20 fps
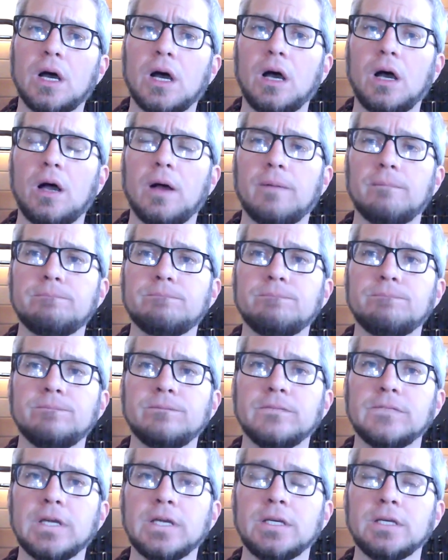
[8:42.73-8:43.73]

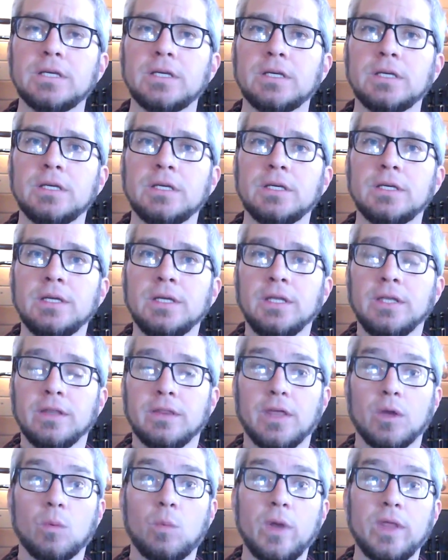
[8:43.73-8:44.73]

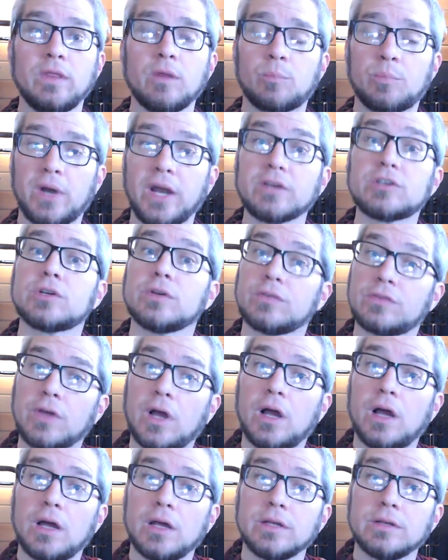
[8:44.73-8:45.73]
that when the pressure's
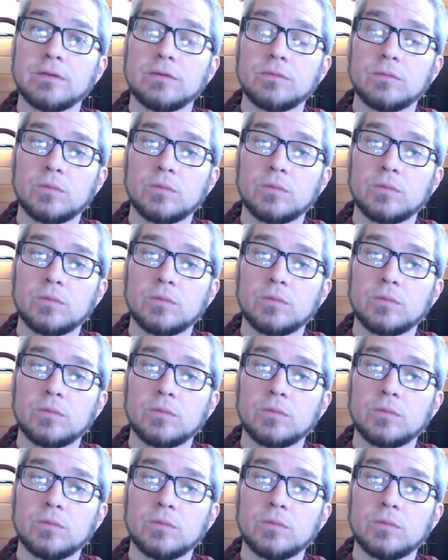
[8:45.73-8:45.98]
on,